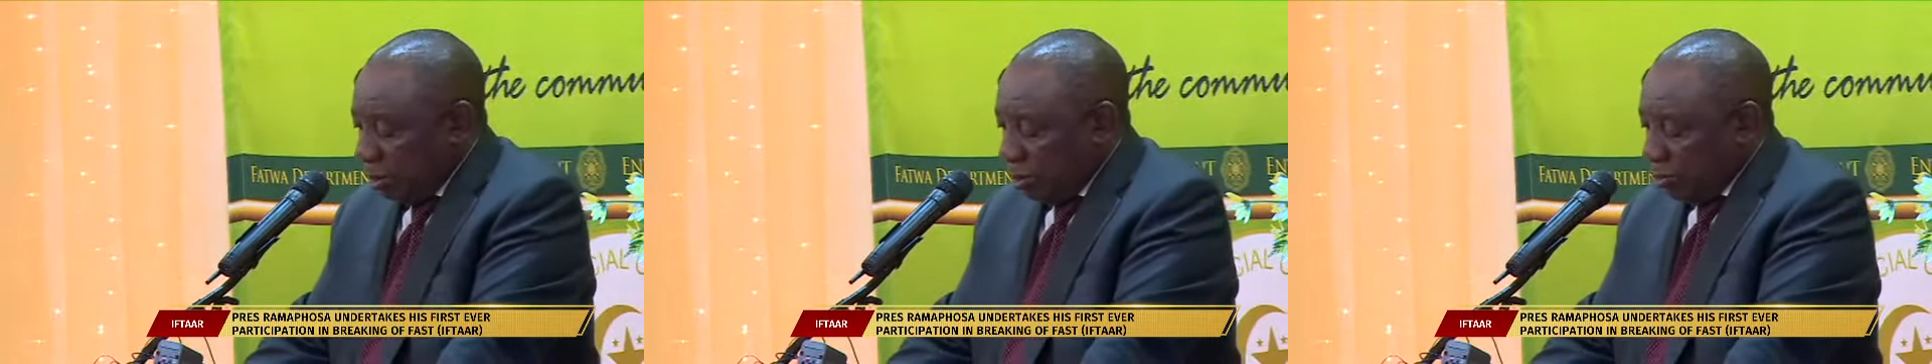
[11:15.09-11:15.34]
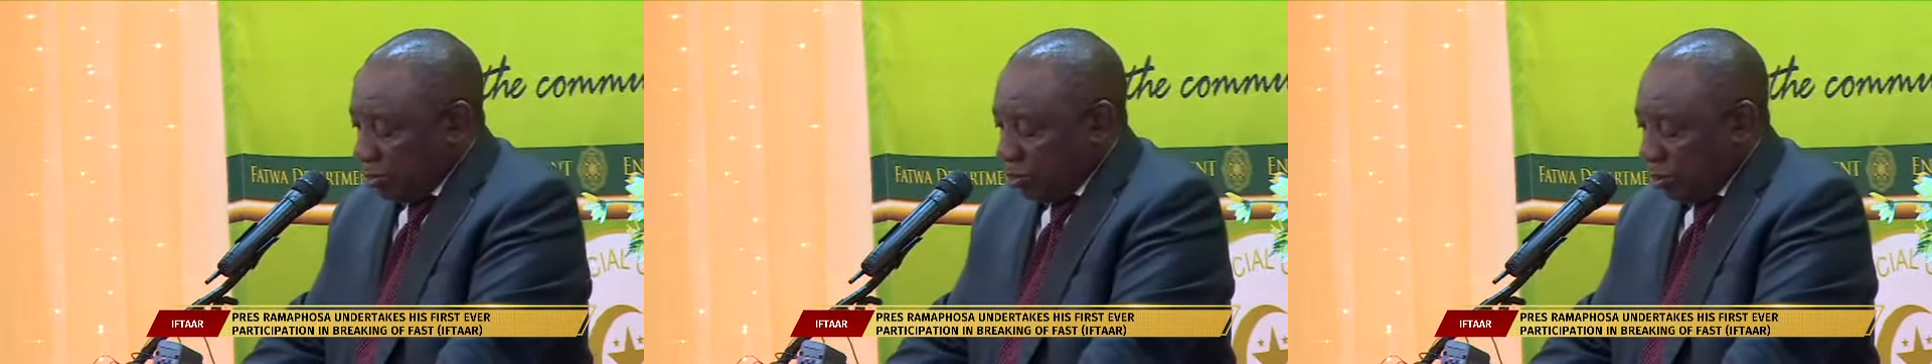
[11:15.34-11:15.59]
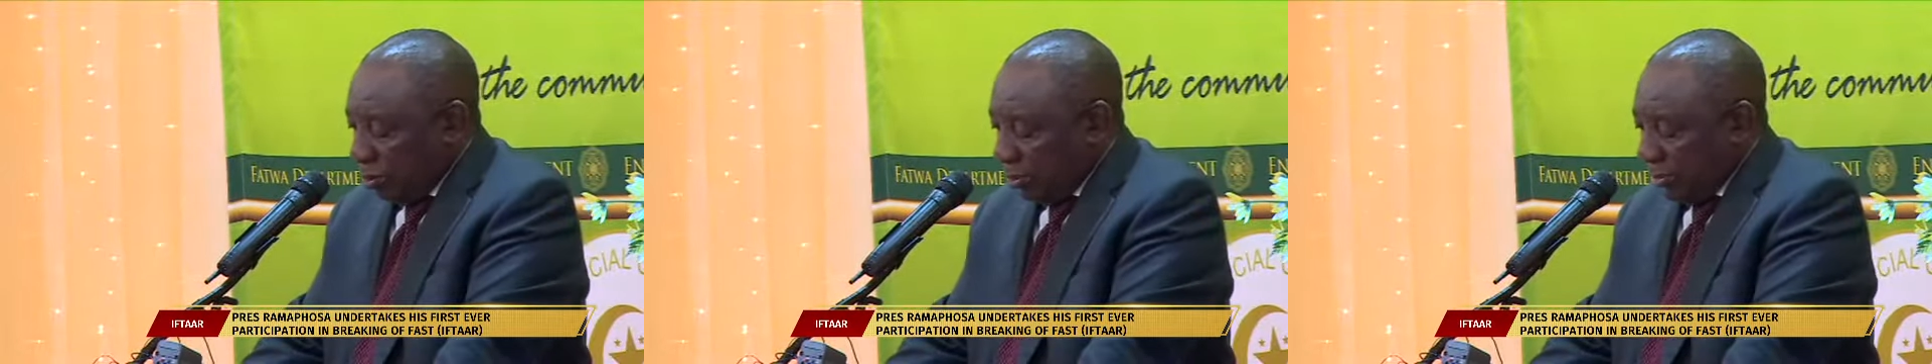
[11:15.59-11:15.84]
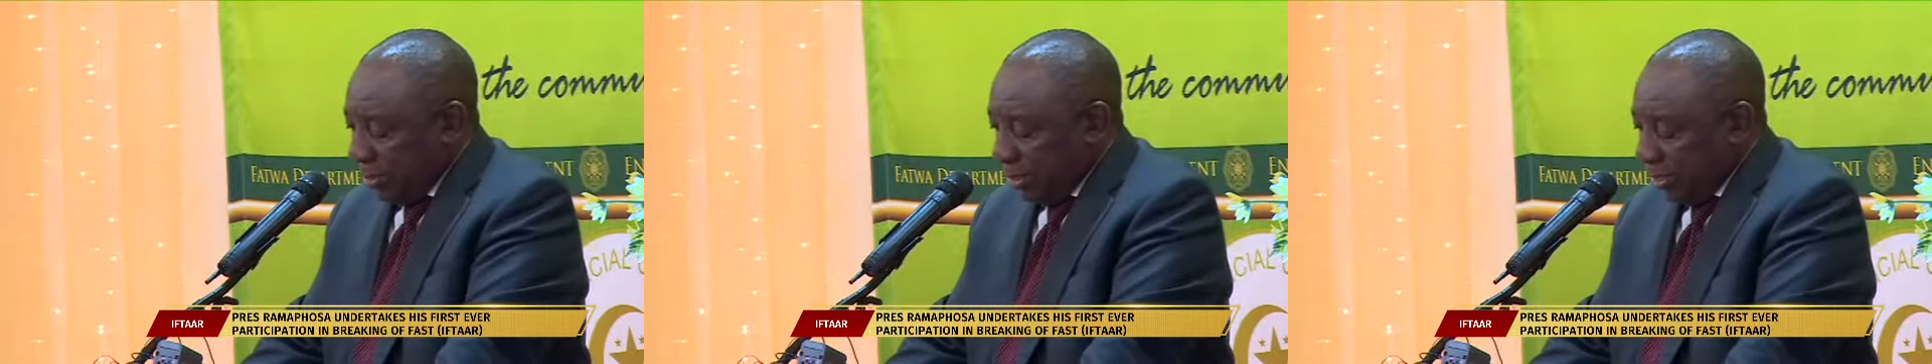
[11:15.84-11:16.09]
also
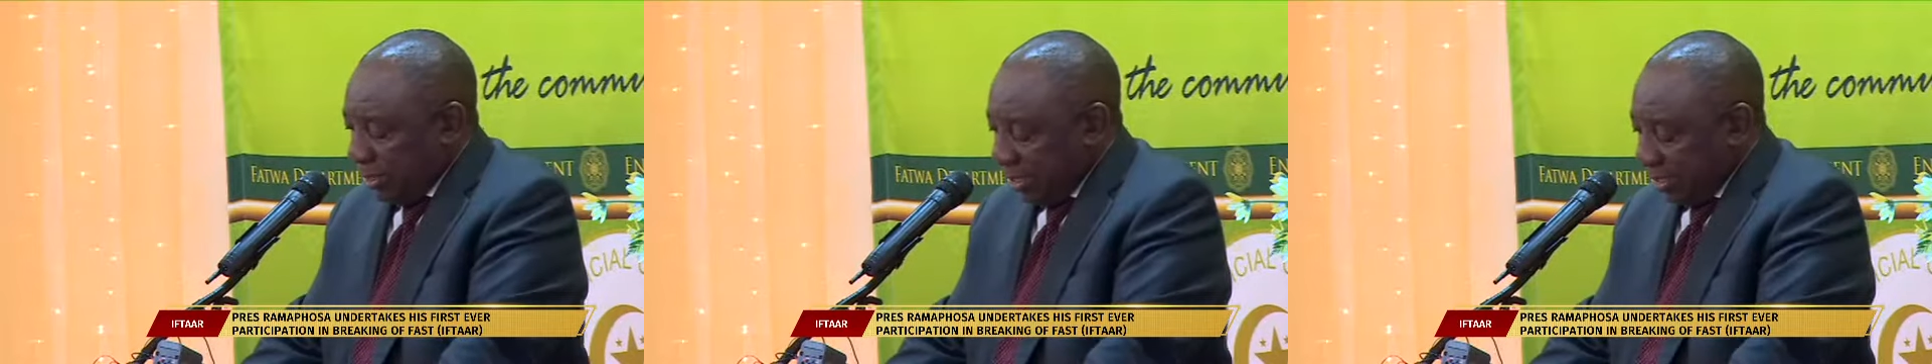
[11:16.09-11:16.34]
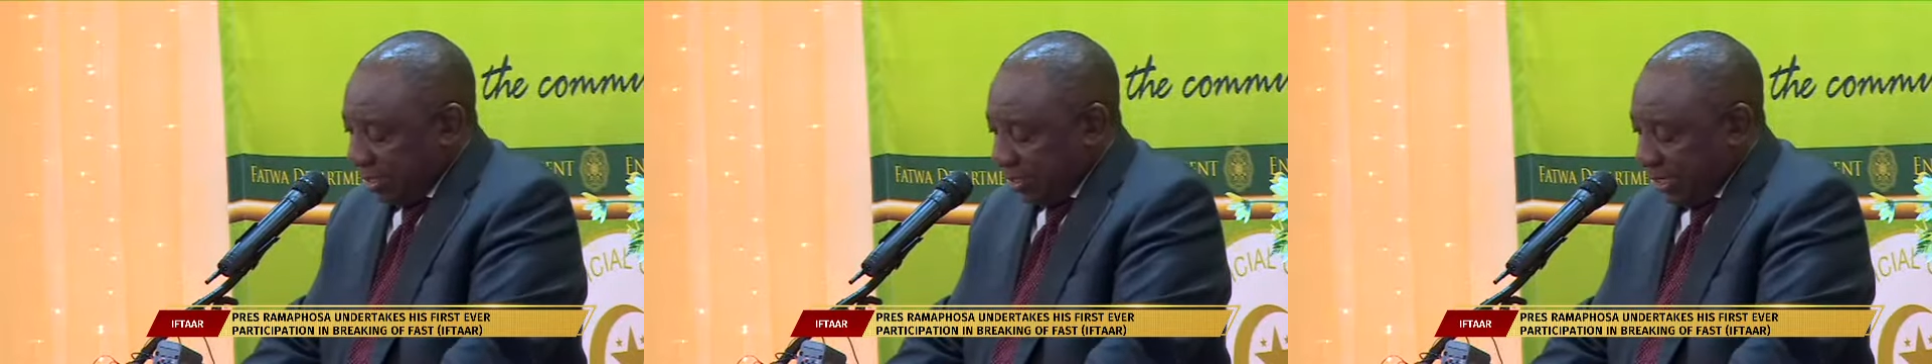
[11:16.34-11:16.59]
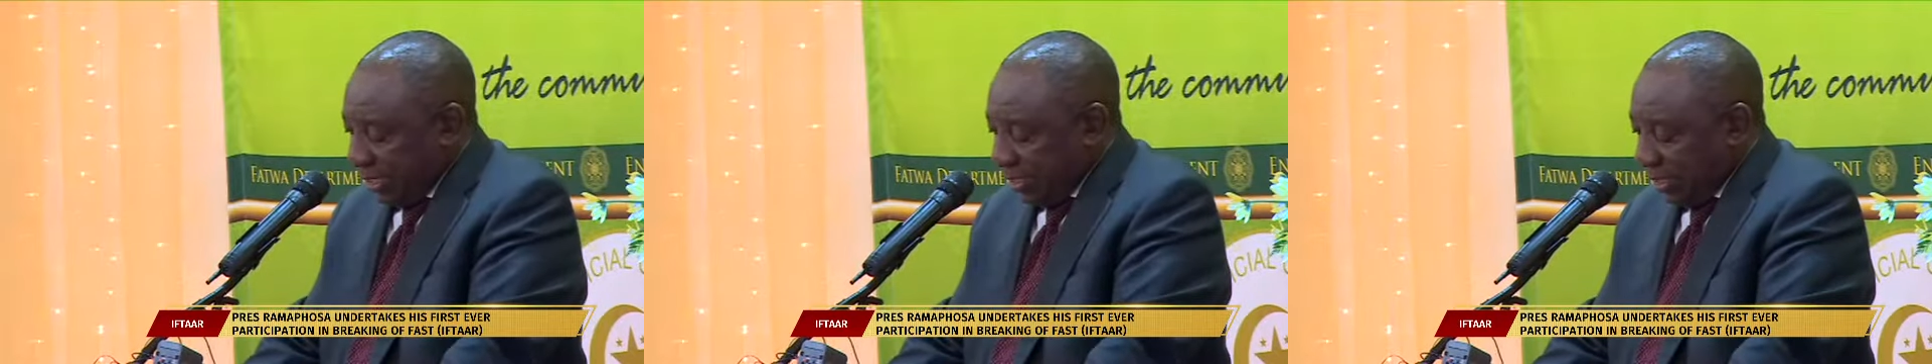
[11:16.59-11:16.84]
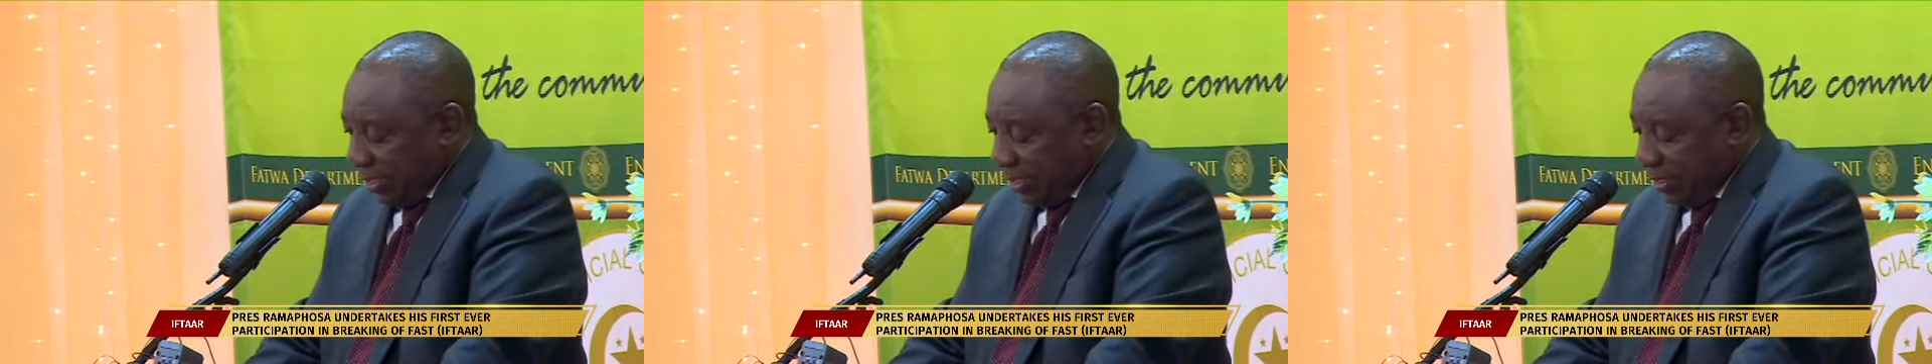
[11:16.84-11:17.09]
on the
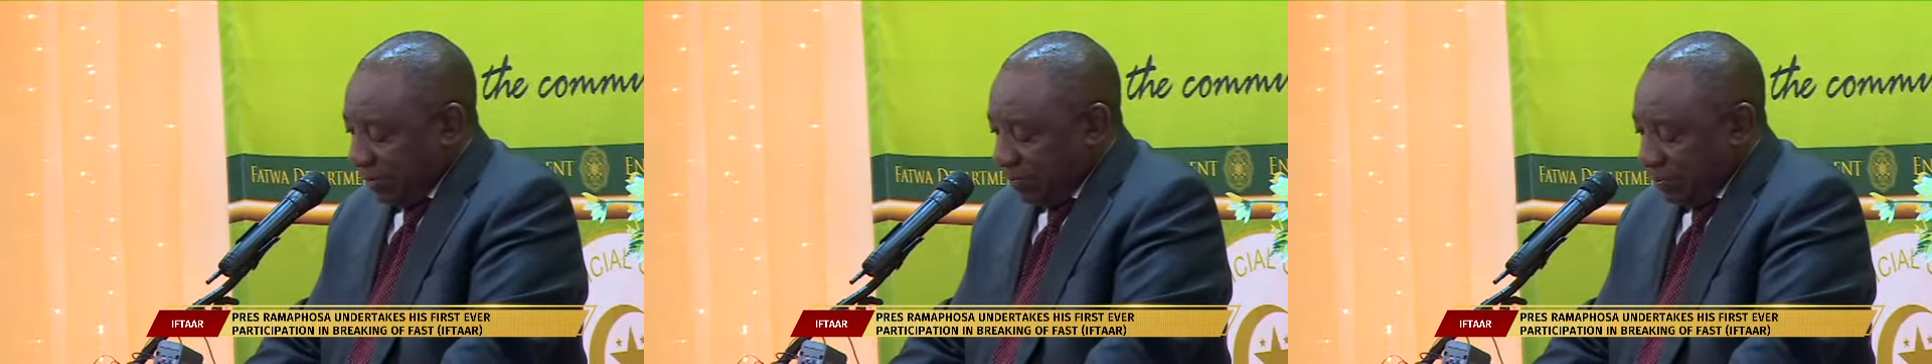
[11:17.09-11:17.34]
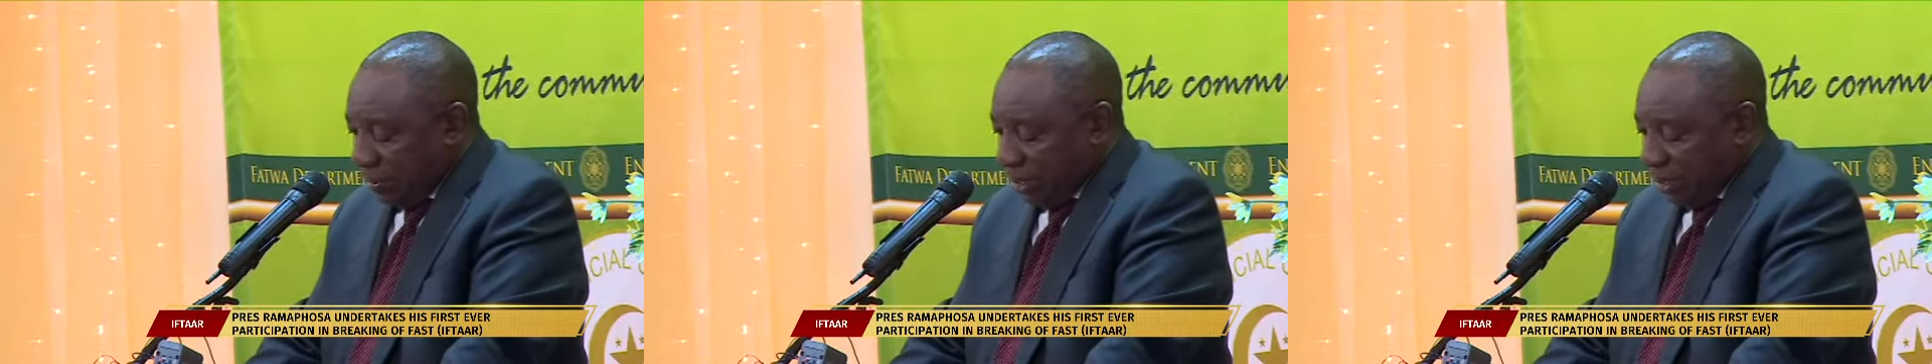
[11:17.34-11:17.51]
successes